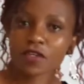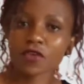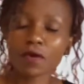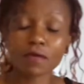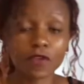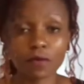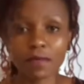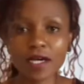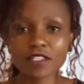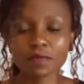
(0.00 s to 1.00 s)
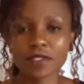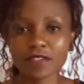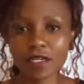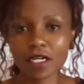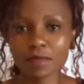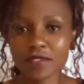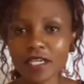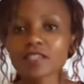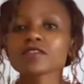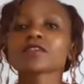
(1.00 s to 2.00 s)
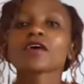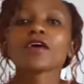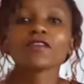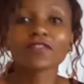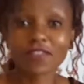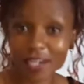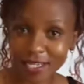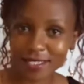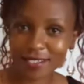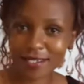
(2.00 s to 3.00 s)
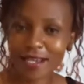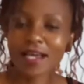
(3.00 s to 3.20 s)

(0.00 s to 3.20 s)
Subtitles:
you must be circumcised first.